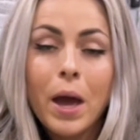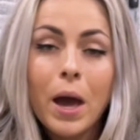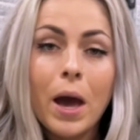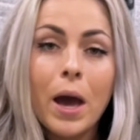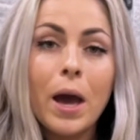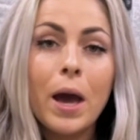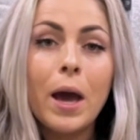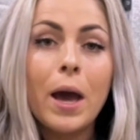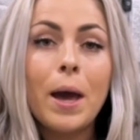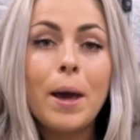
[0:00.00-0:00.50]

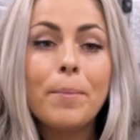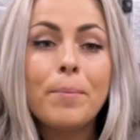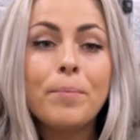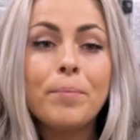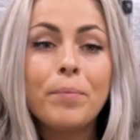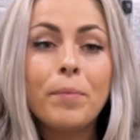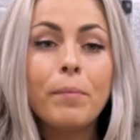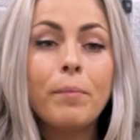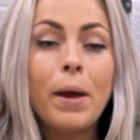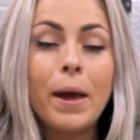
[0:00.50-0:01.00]

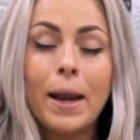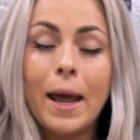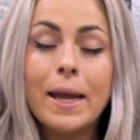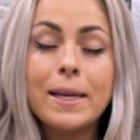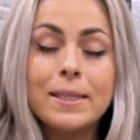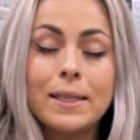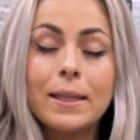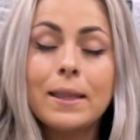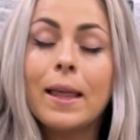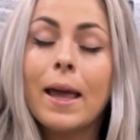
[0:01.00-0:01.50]
And I
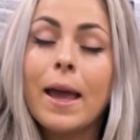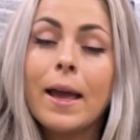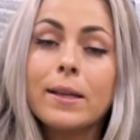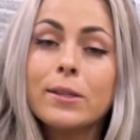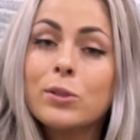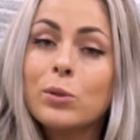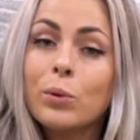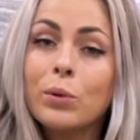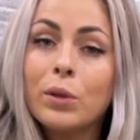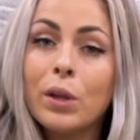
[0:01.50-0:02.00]
did let
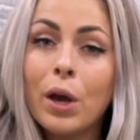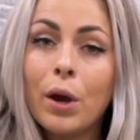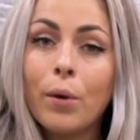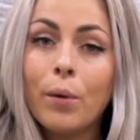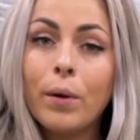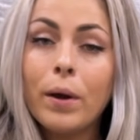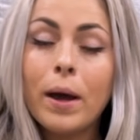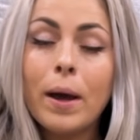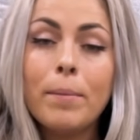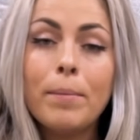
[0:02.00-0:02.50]
XTOOL
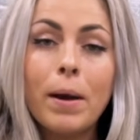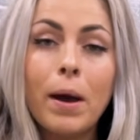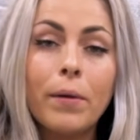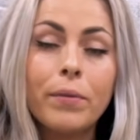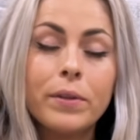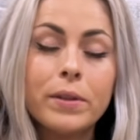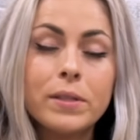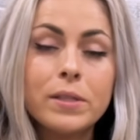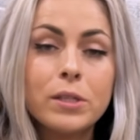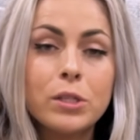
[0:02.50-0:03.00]
know
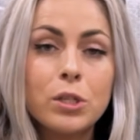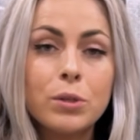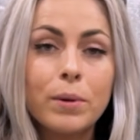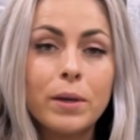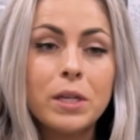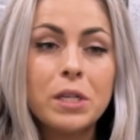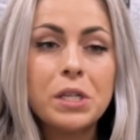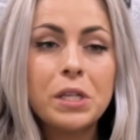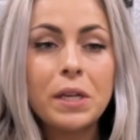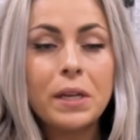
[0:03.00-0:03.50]
about this
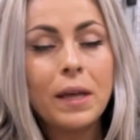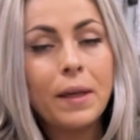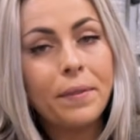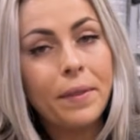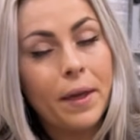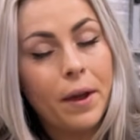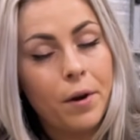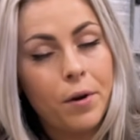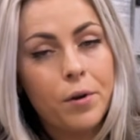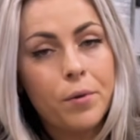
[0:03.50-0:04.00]
situation, and
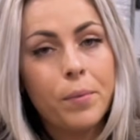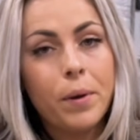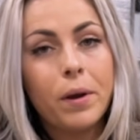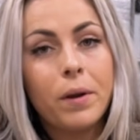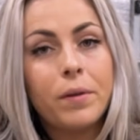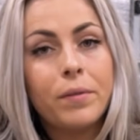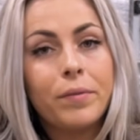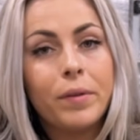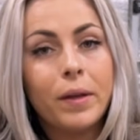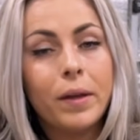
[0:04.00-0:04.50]
they are
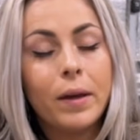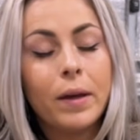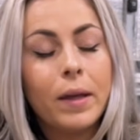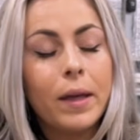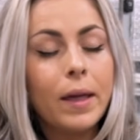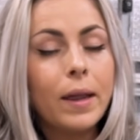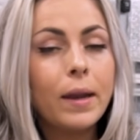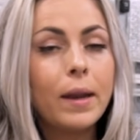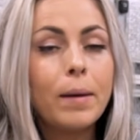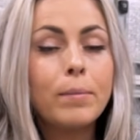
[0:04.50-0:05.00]
aware of it,
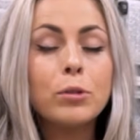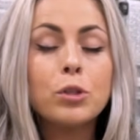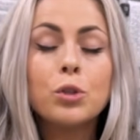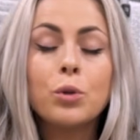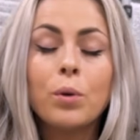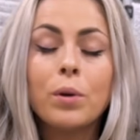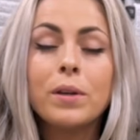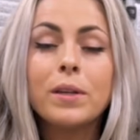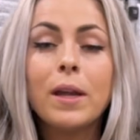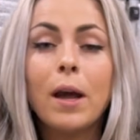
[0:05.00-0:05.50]
and I'm
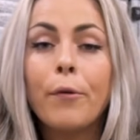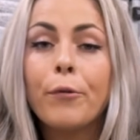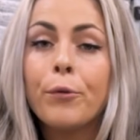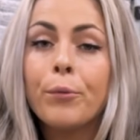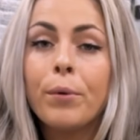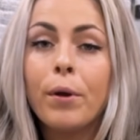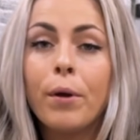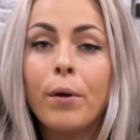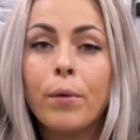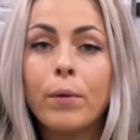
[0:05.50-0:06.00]
sure down
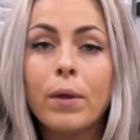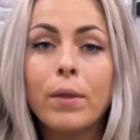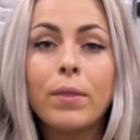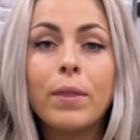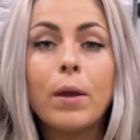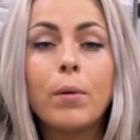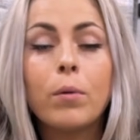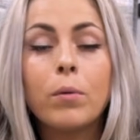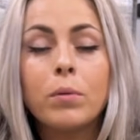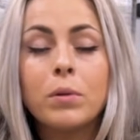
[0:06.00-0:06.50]
the road
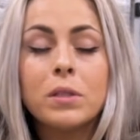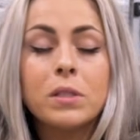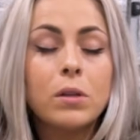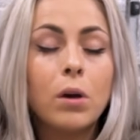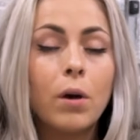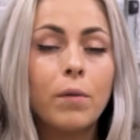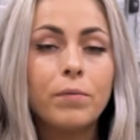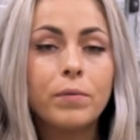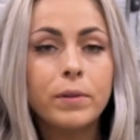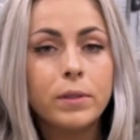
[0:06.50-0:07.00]
they will
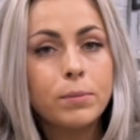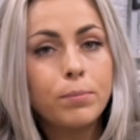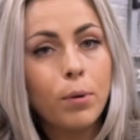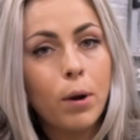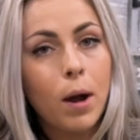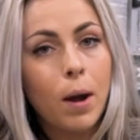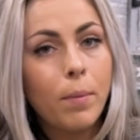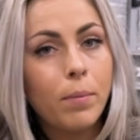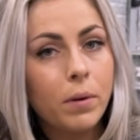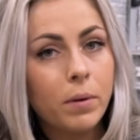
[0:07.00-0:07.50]
resolve this
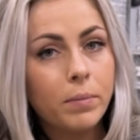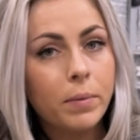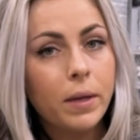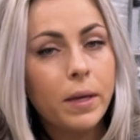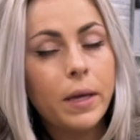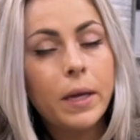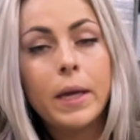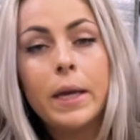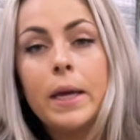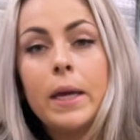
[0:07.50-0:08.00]
problem.
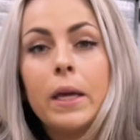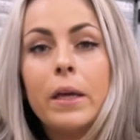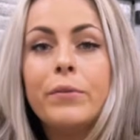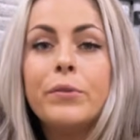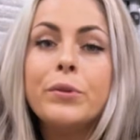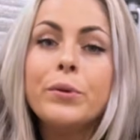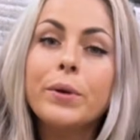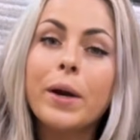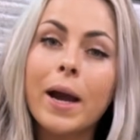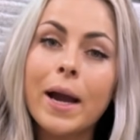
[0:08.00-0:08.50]

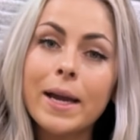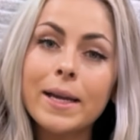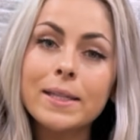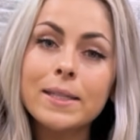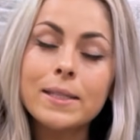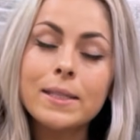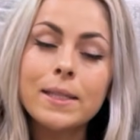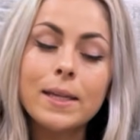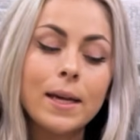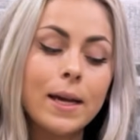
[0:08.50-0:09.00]
If you
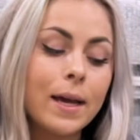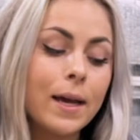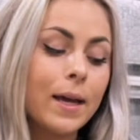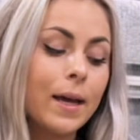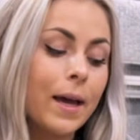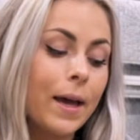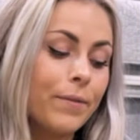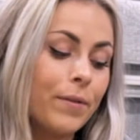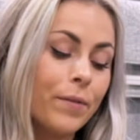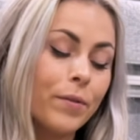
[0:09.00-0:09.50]
guys
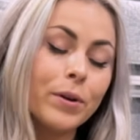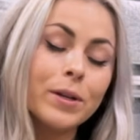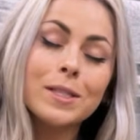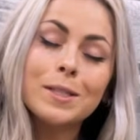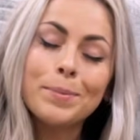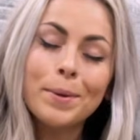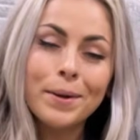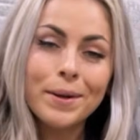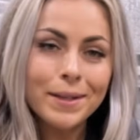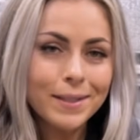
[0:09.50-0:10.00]
have ever
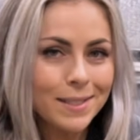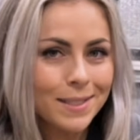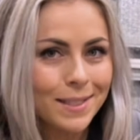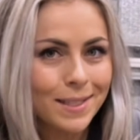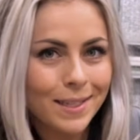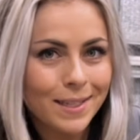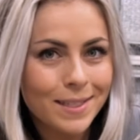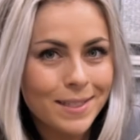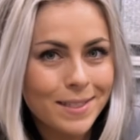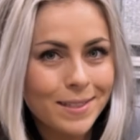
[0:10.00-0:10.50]
experienced
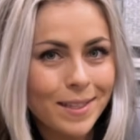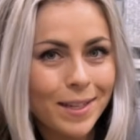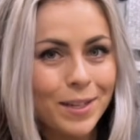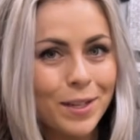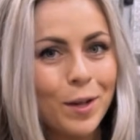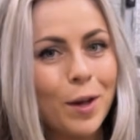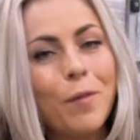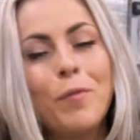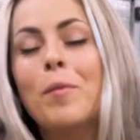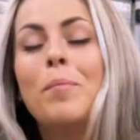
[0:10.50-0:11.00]
this
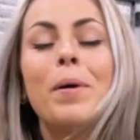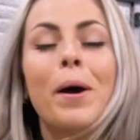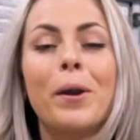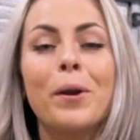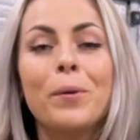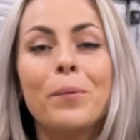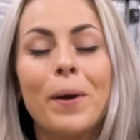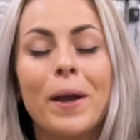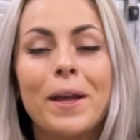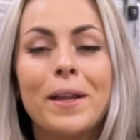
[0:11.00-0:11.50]
and you have a
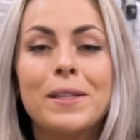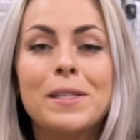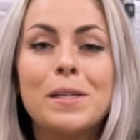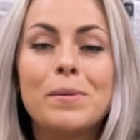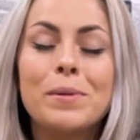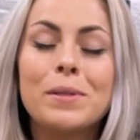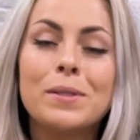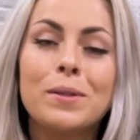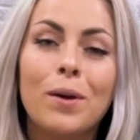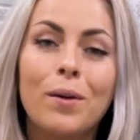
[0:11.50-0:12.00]
better way
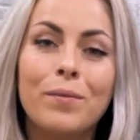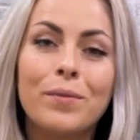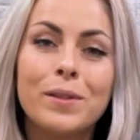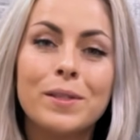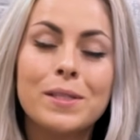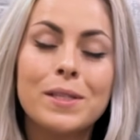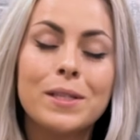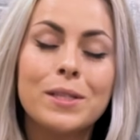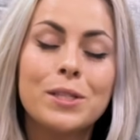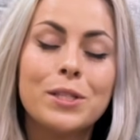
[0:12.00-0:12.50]
to resolve
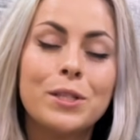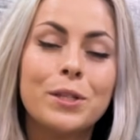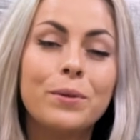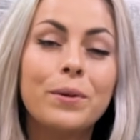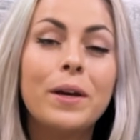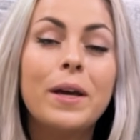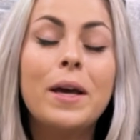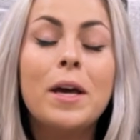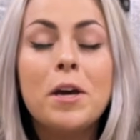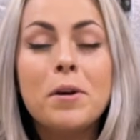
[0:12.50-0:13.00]
this
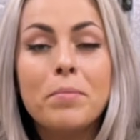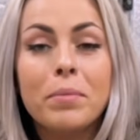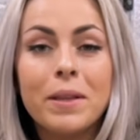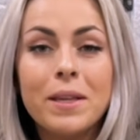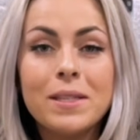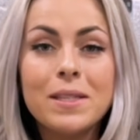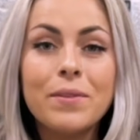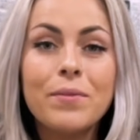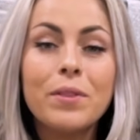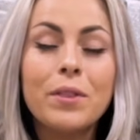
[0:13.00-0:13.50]
issue,
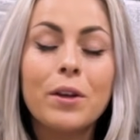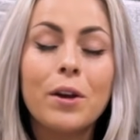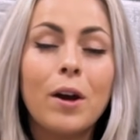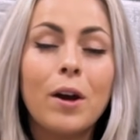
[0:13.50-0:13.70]
please leave it in the